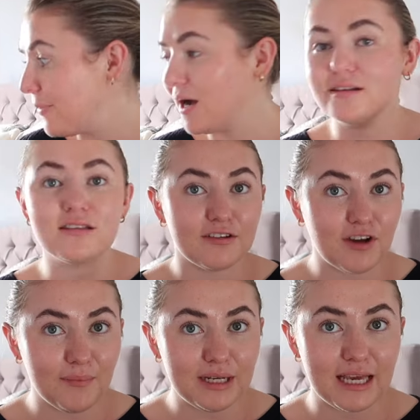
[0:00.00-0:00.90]
But I've
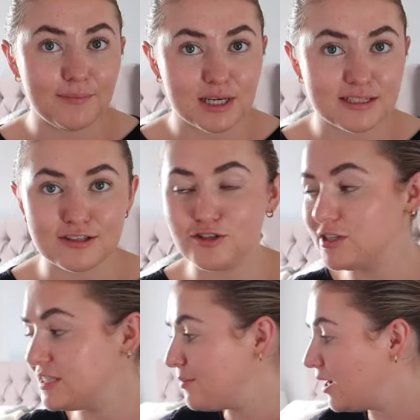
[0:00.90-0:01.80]
come in here because as you
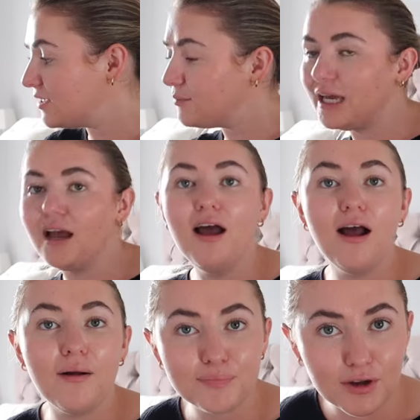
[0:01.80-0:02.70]
can see behind me,
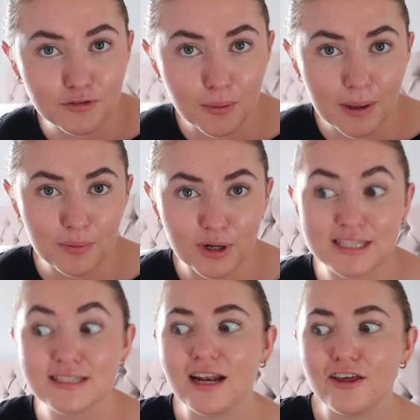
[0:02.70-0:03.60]
I've got my
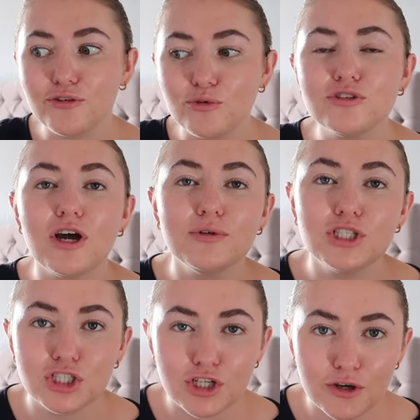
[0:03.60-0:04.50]
prints and I thought I would
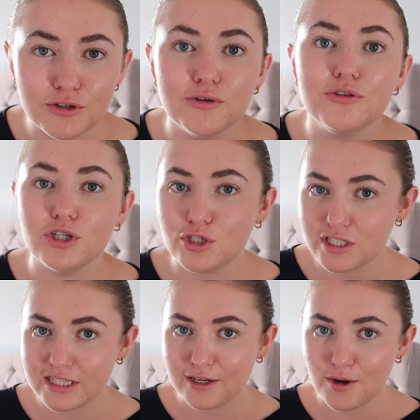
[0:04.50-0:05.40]
show you the new
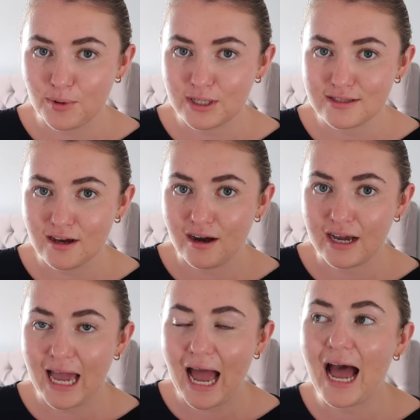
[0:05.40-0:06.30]
Desenio prints that
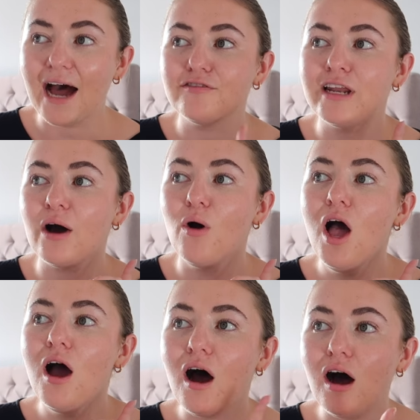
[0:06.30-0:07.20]
I have. Now,
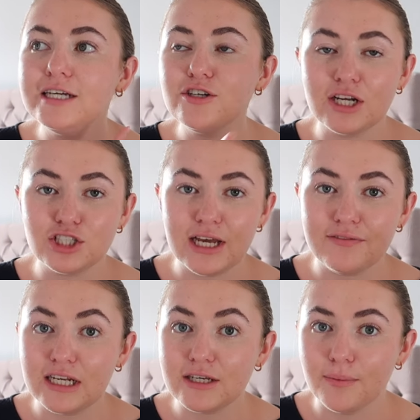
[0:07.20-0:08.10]
I don't actually have
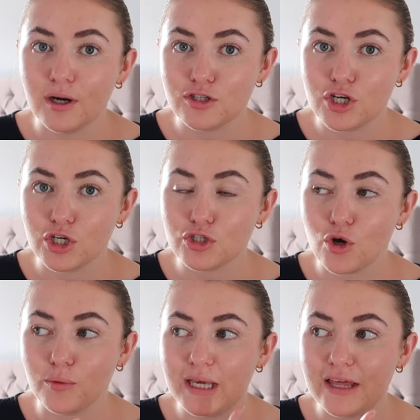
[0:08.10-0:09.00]
any command hooks
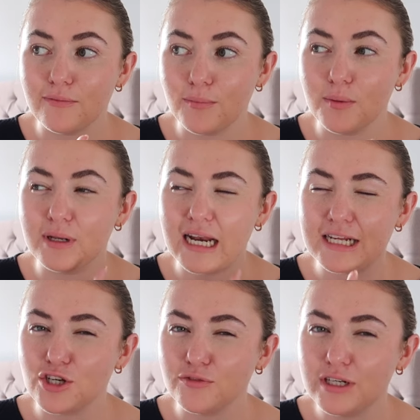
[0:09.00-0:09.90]
on me at the moment and I
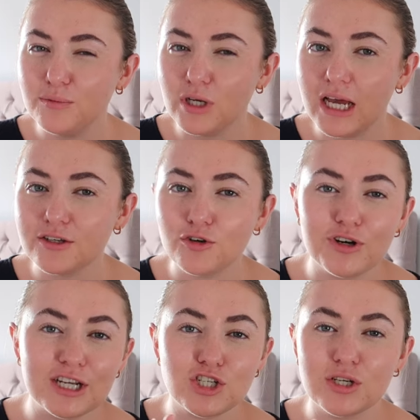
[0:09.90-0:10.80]
don't really want to
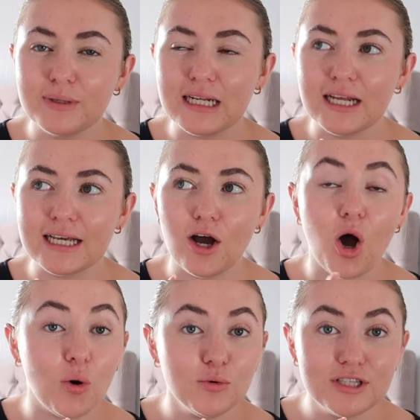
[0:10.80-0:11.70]
create too many like
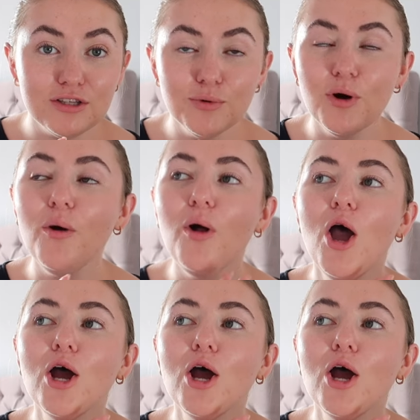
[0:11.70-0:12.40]
holes in the wall.